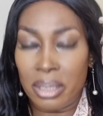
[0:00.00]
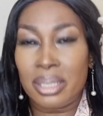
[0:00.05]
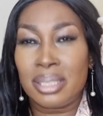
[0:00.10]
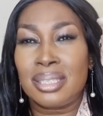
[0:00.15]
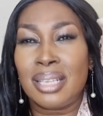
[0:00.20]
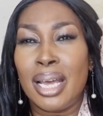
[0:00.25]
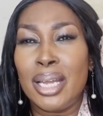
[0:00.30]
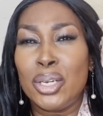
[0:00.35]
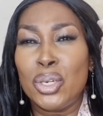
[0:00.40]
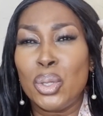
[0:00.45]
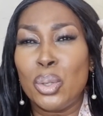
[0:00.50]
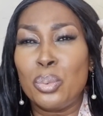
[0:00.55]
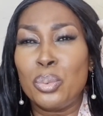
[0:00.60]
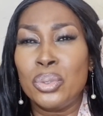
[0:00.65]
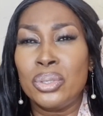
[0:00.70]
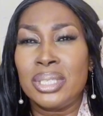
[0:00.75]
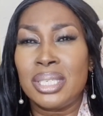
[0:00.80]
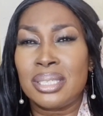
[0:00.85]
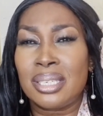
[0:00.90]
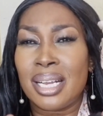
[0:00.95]

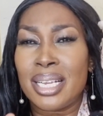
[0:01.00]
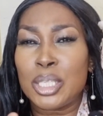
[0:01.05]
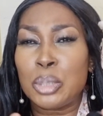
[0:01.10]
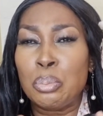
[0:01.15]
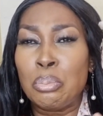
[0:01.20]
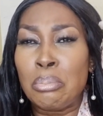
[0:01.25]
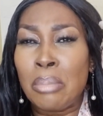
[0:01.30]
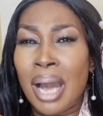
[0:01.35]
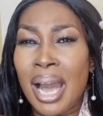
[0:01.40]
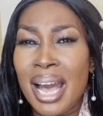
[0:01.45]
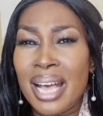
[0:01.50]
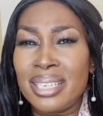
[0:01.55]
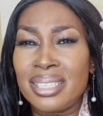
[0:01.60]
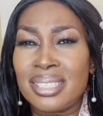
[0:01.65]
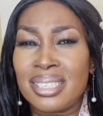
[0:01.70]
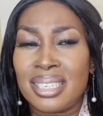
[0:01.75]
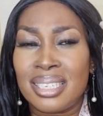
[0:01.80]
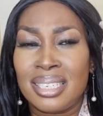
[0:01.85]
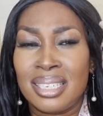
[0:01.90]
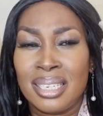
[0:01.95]
sandalwood, it has
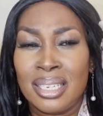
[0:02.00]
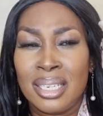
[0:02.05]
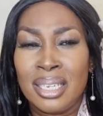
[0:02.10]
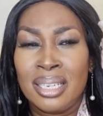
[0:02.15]
musk.